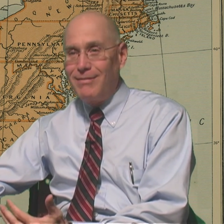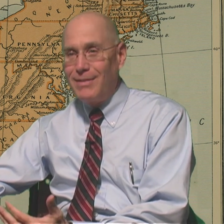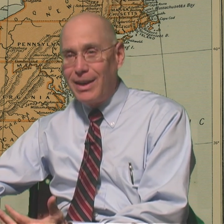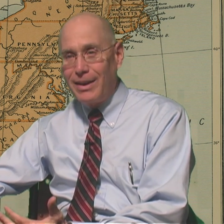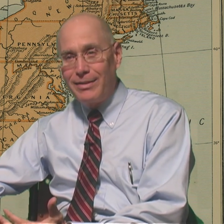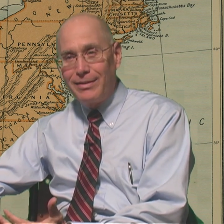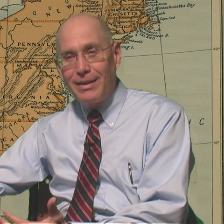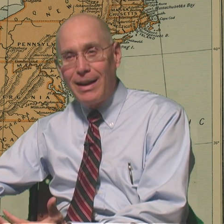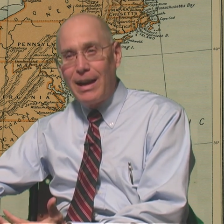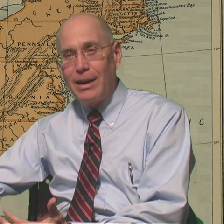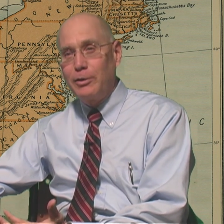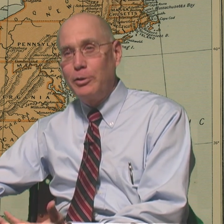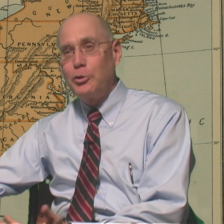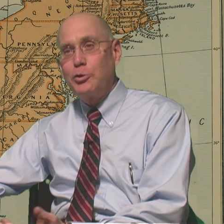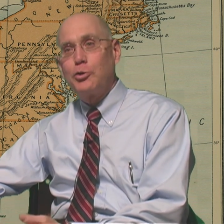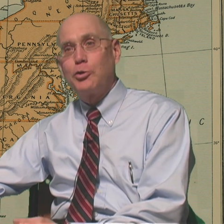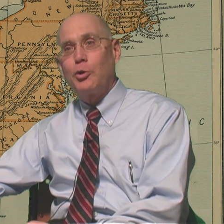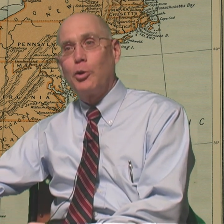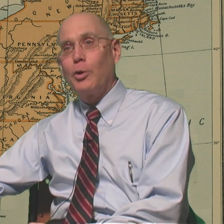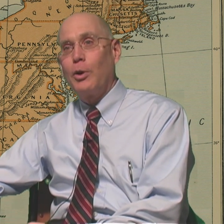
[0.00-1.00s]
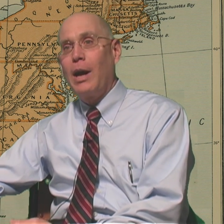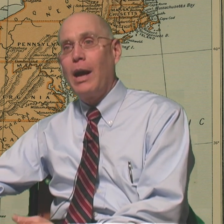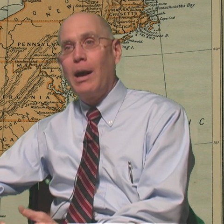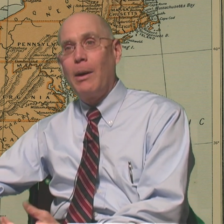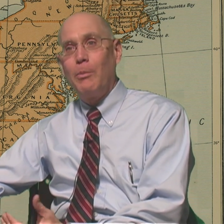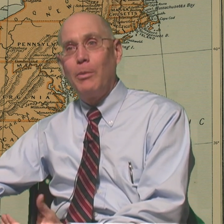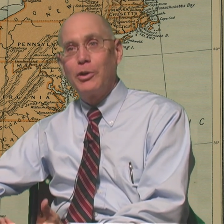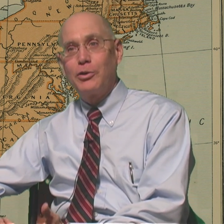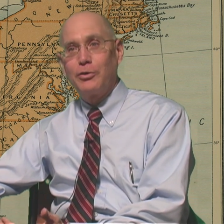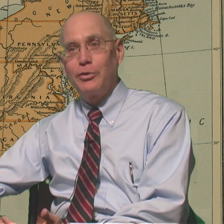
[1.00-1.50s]
exactly sure
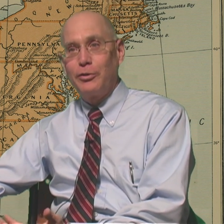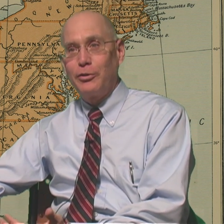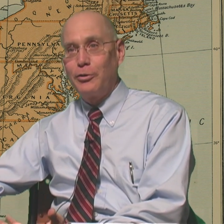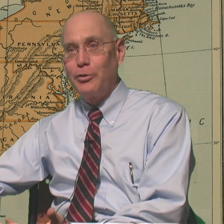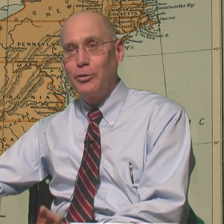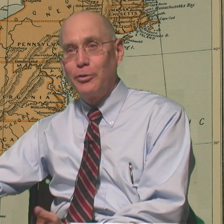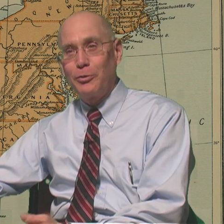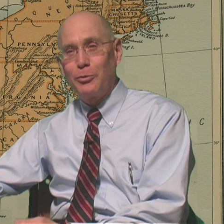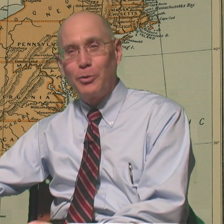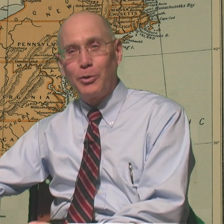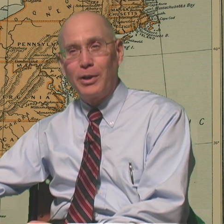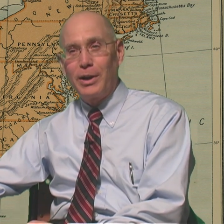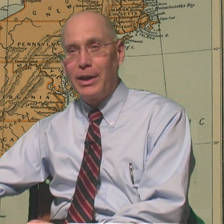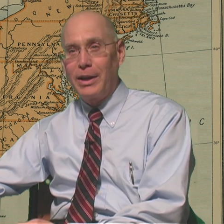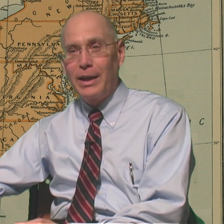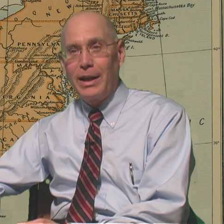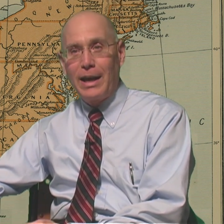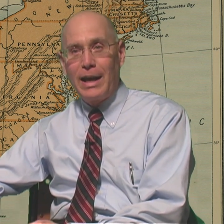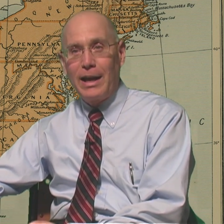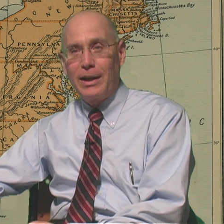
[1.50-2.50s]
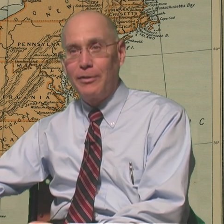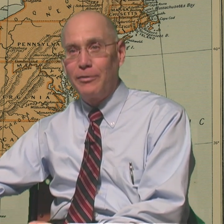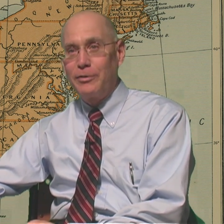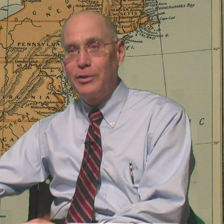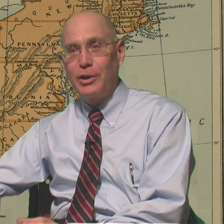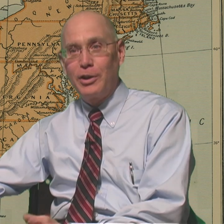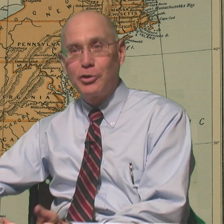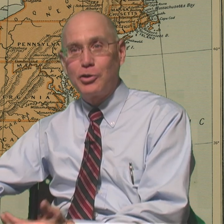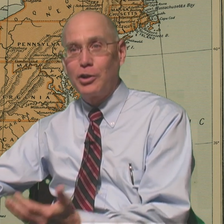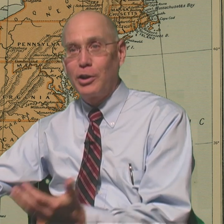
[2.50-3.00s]
how much the students were going to get out of
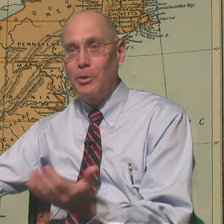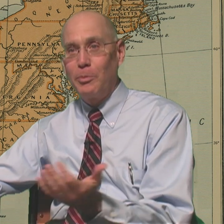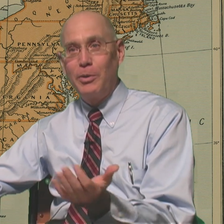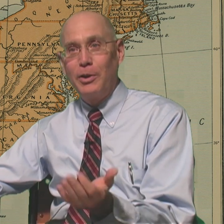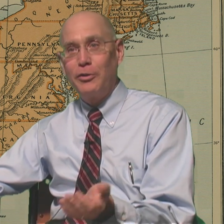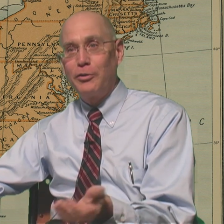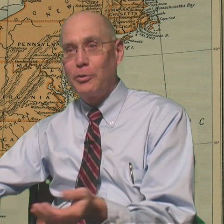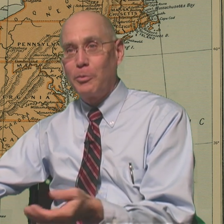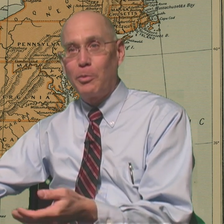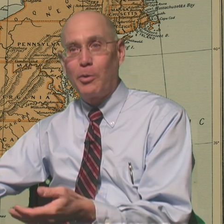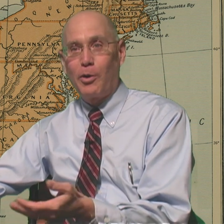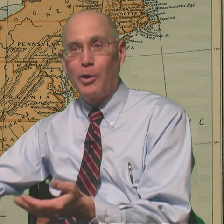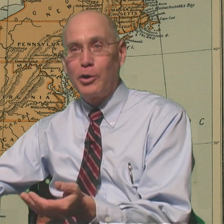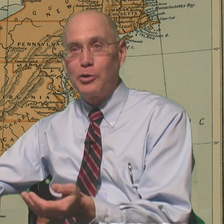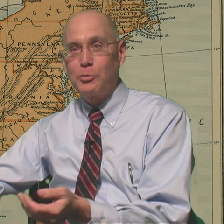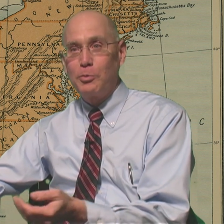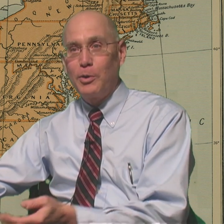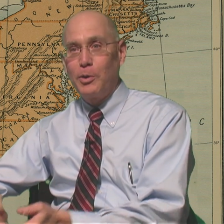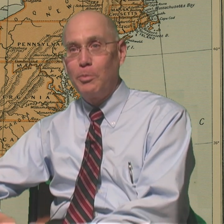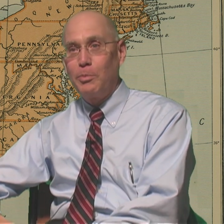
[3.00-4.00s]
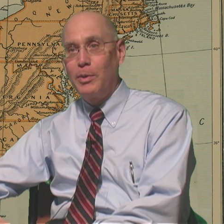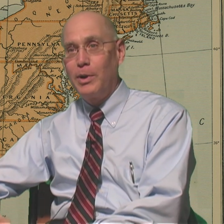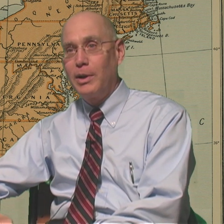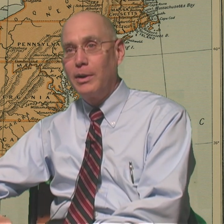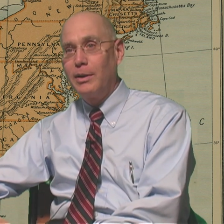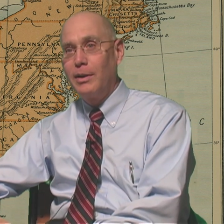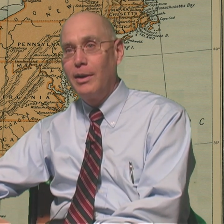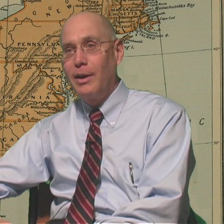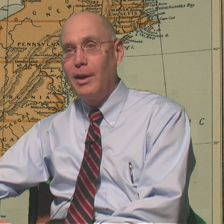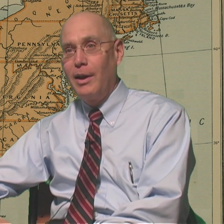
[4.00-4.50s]
touching a piece of parchment,
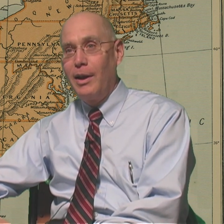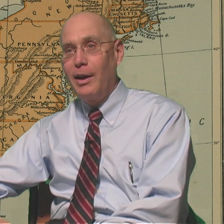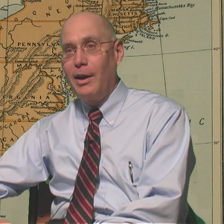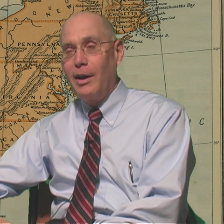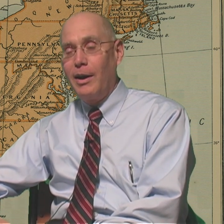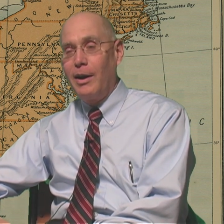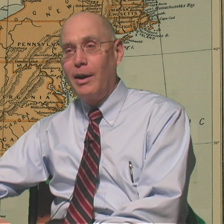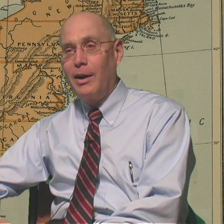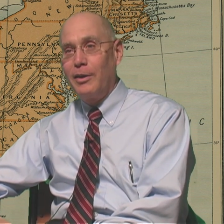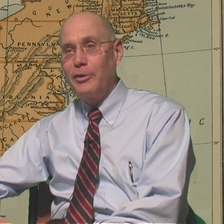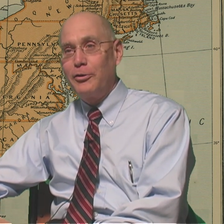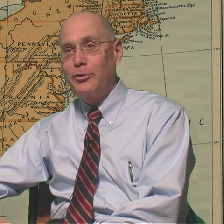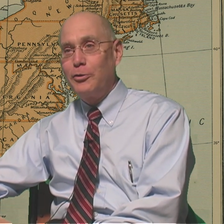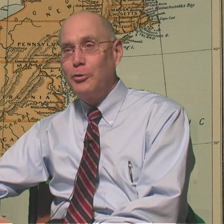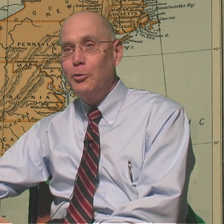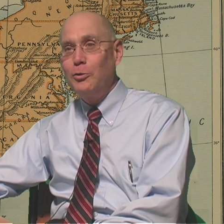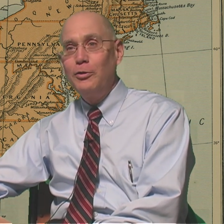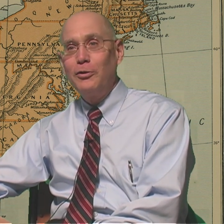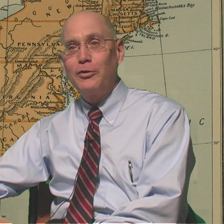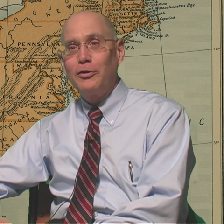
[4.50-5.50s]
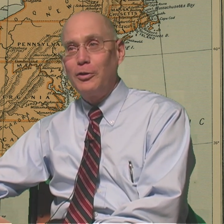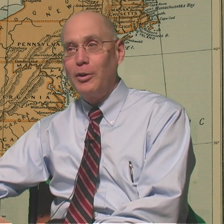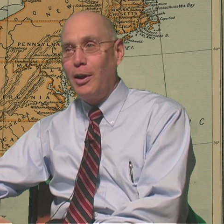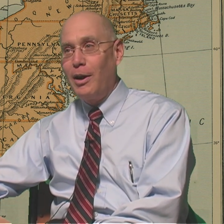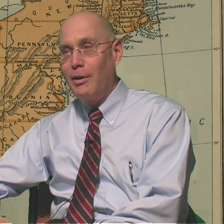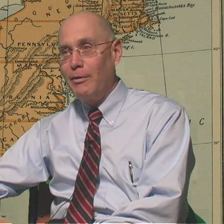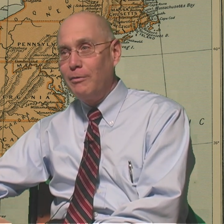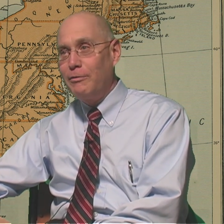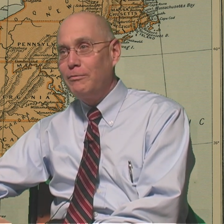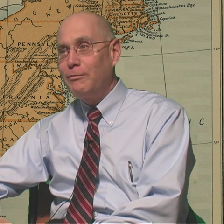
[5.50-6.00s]
but students
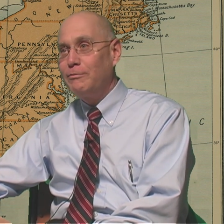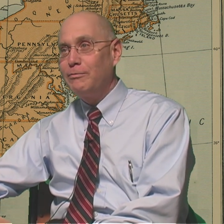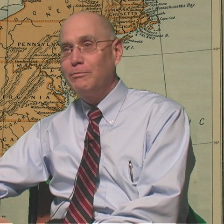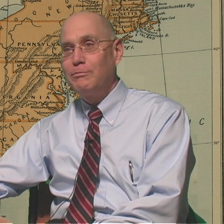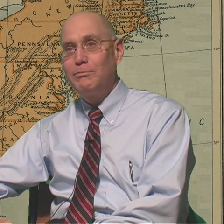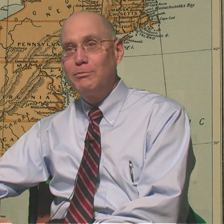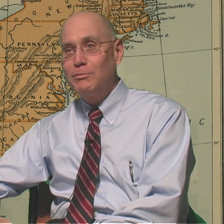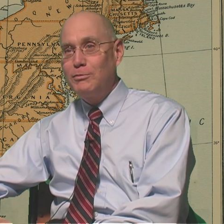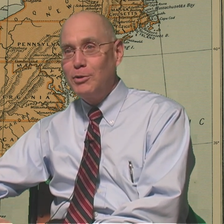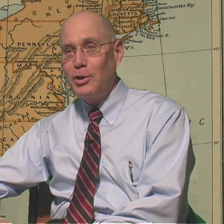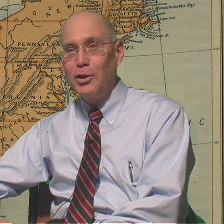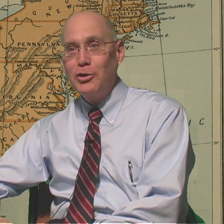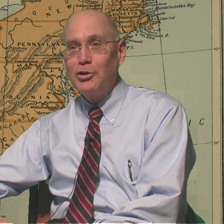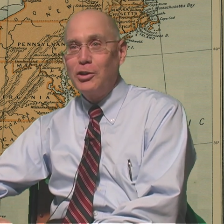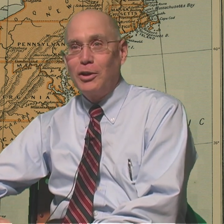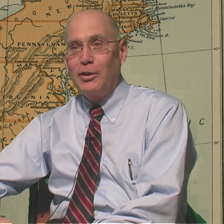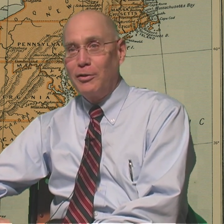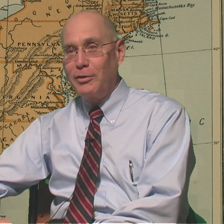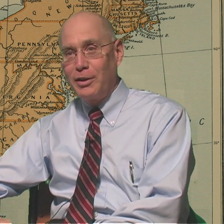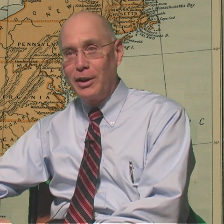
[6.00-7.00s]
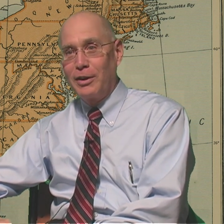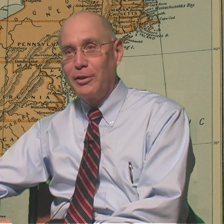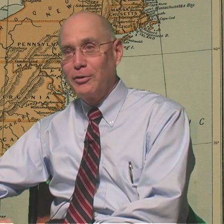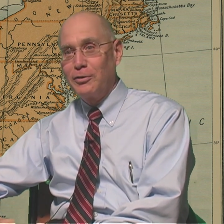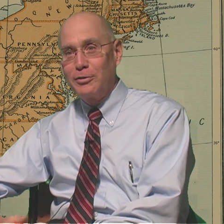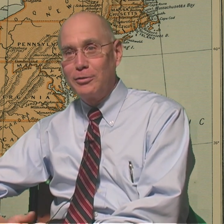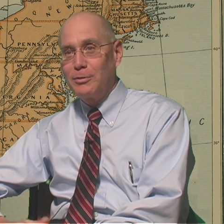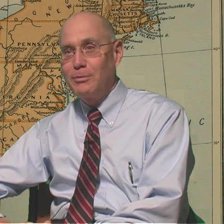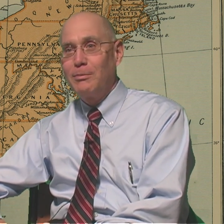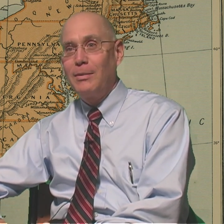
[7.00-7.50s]
love touching
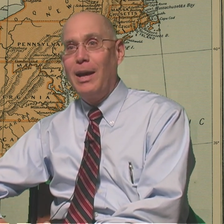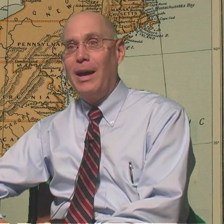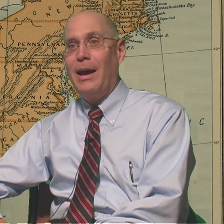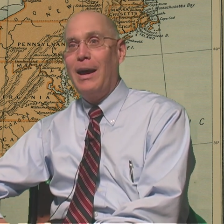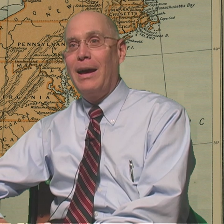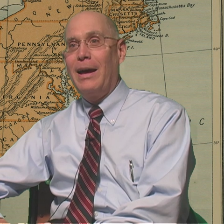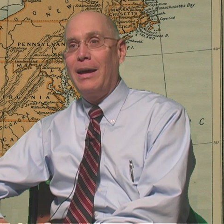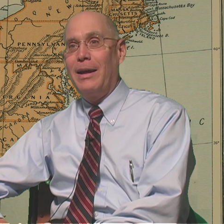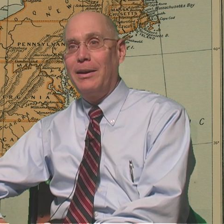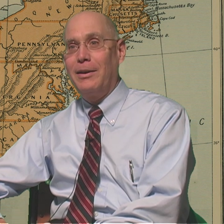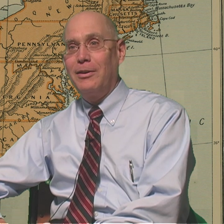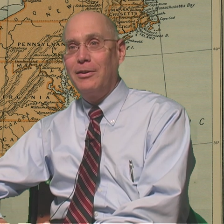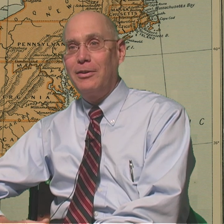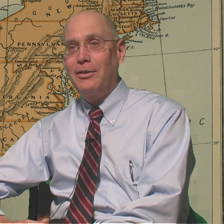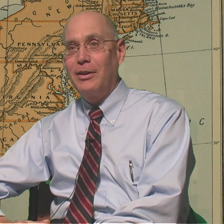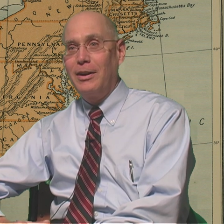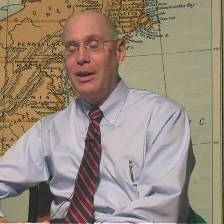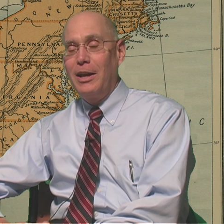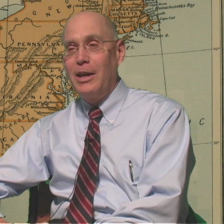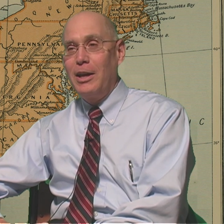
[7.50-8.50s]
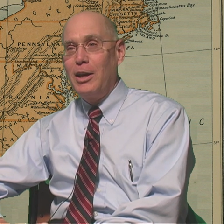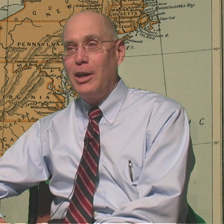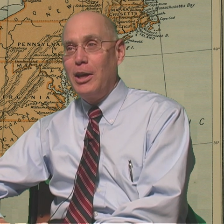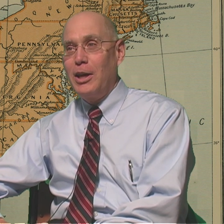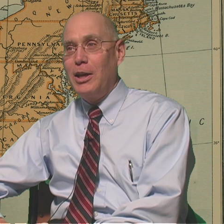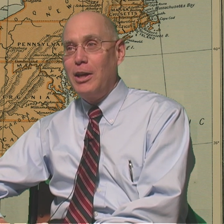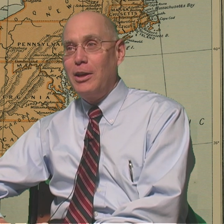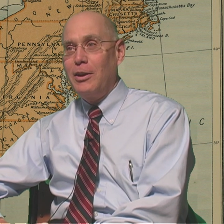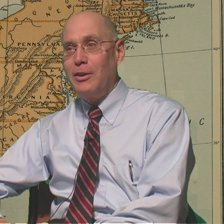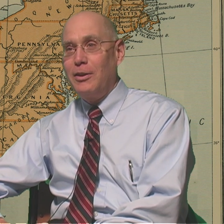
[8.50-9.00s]
things, and
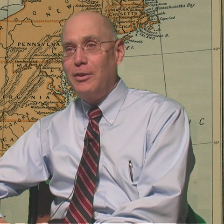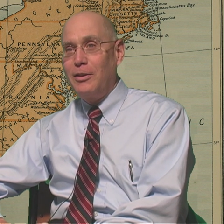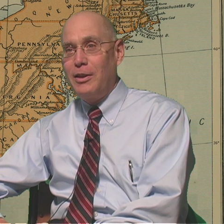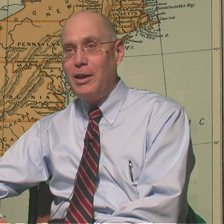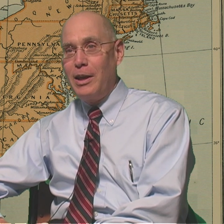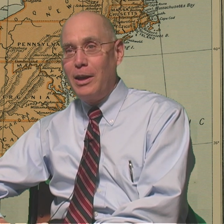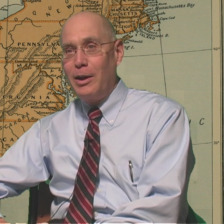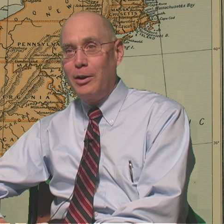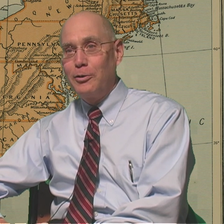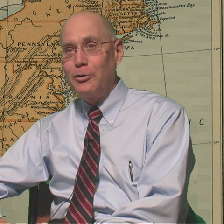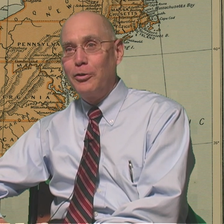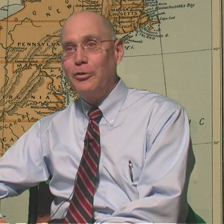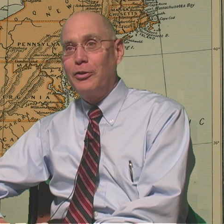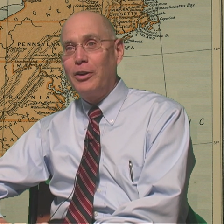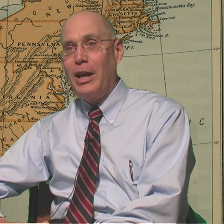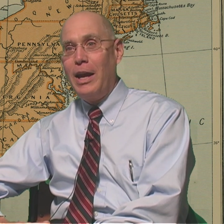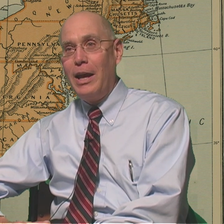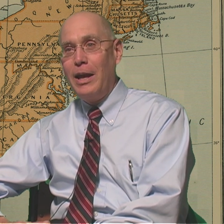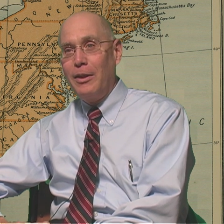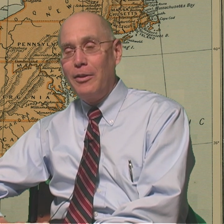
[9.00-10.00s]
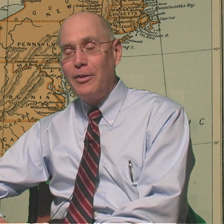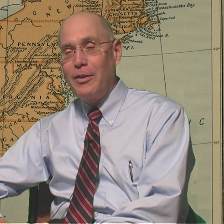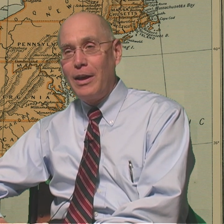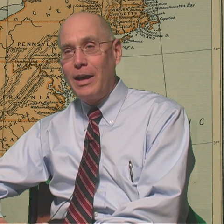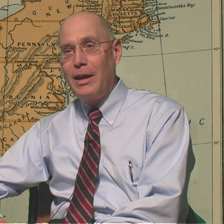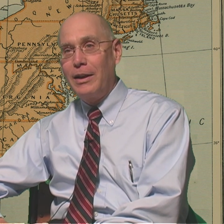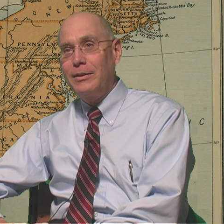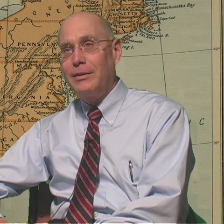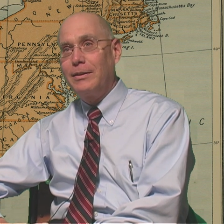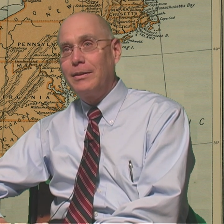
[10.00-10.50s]
they understand
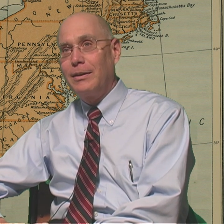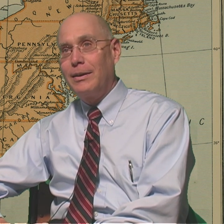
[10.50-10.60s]
that